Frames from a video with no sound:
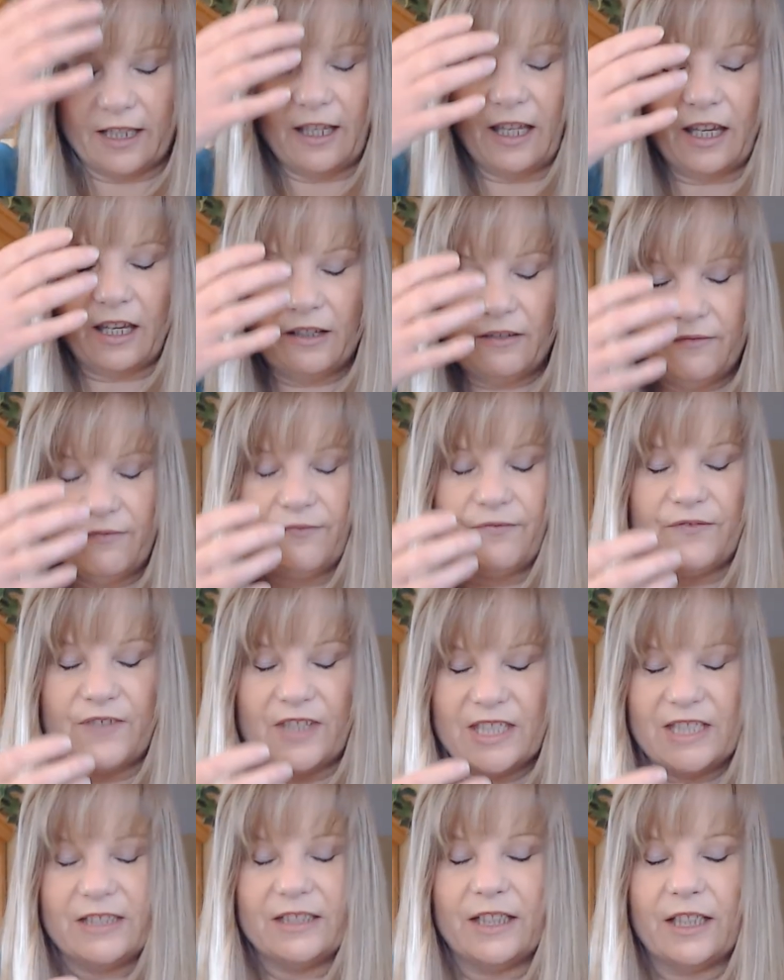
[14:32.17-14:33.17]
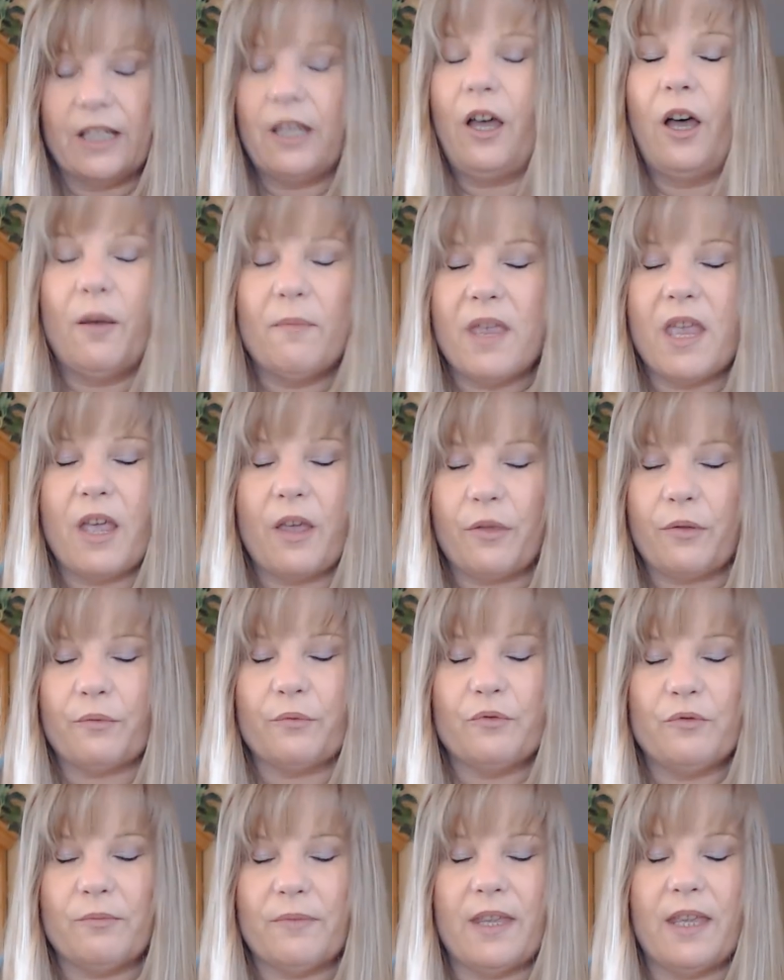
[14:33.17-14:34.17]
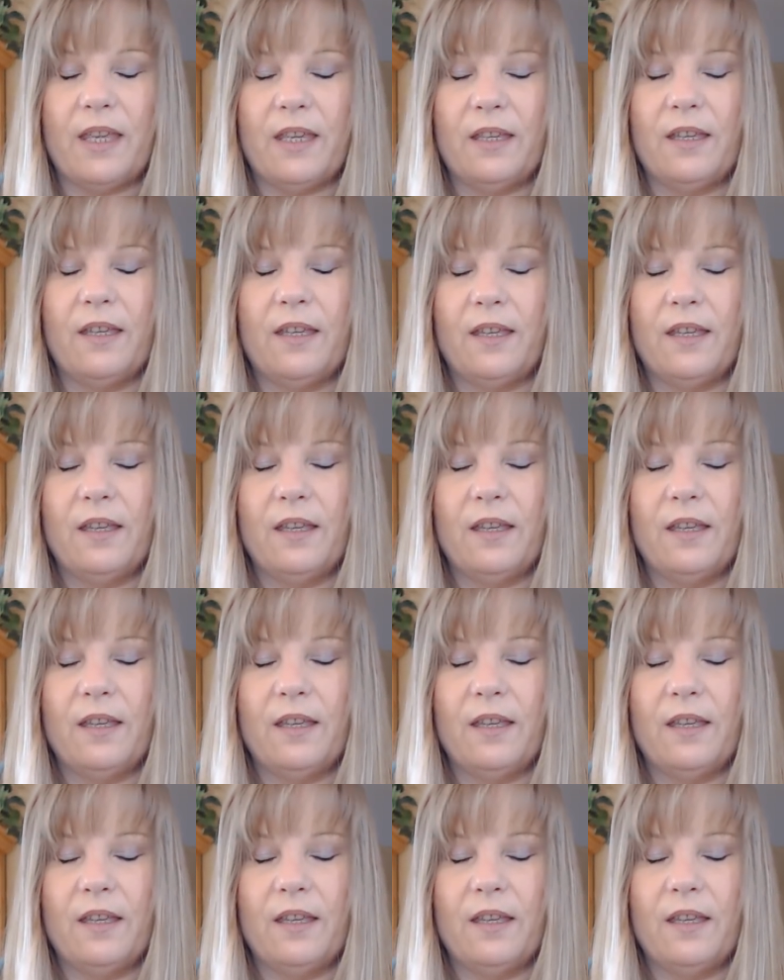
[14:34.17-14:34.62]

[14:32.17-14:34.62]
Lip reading: I could feel it coming through me.